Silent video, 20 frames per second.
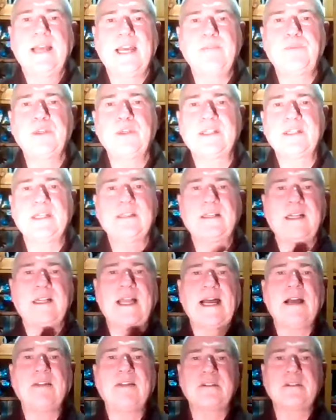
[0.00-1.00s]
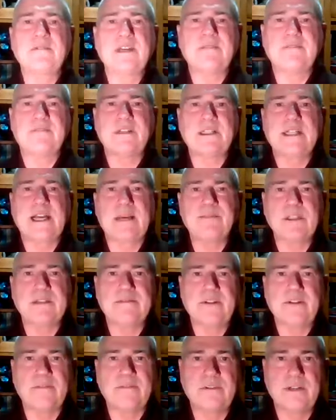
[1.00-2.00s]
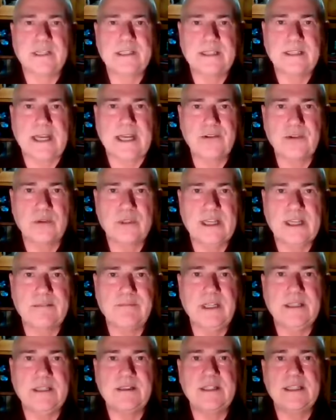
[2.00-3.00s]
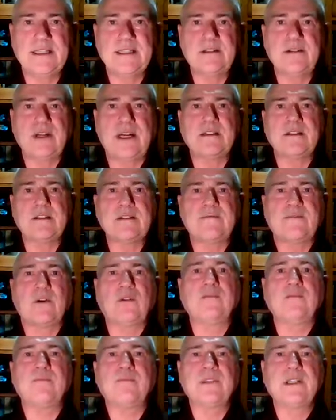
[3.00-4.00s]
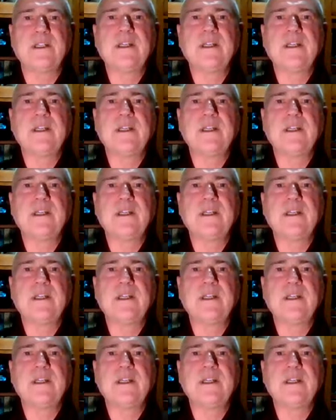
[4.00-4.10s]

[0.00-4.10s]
and present clouds of every types of offerings, actual and mentally transformed.